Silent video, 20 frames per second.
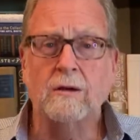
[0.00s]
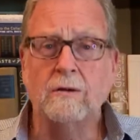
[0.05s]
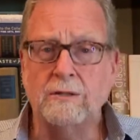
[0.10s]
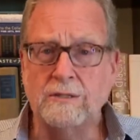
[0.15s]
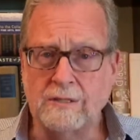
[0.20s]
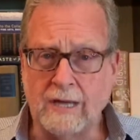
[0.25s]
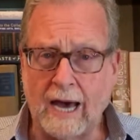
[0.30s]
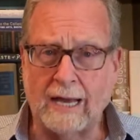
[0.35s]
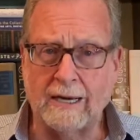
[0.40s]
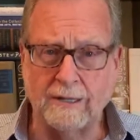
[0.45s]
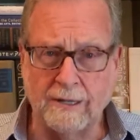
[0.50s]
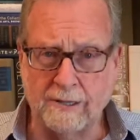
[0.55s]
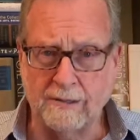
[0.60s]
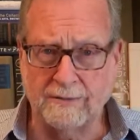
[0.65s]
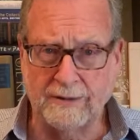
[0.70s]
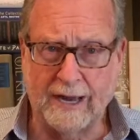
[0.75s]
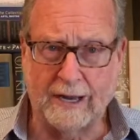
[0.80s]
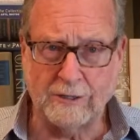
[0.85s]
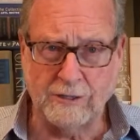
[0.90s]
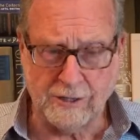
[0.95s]
not another
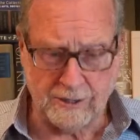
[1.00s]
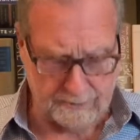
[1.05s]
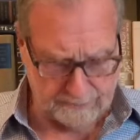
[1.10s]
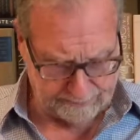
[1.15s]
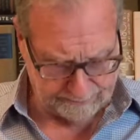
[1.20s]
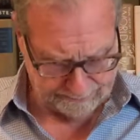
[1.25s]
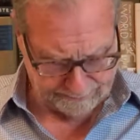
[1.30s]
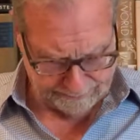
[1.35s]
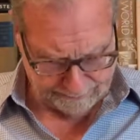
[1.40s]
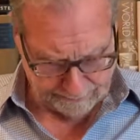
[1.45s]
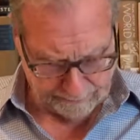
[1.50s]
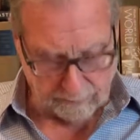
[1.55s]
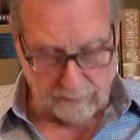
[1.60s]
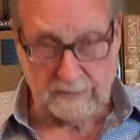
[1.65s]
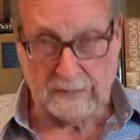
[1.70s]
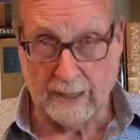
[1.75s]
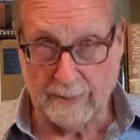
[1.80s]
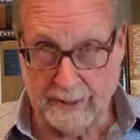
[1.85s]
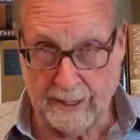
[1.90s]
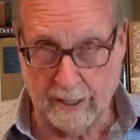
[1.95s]
voucher.
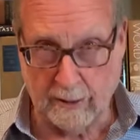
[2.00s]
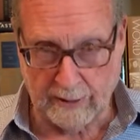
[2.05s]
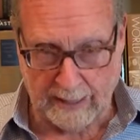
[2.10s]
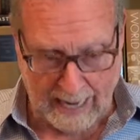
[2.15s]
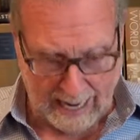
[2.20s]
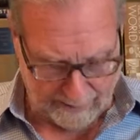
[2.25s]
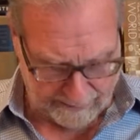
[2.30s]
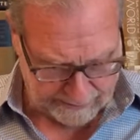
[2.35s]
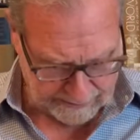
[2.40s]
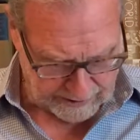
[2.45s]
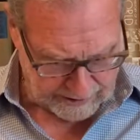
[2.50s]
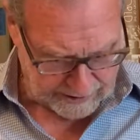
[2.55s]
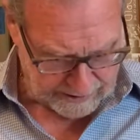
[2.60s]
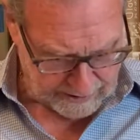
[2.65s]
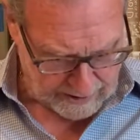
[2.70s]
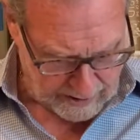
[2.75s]
Let me know what happens.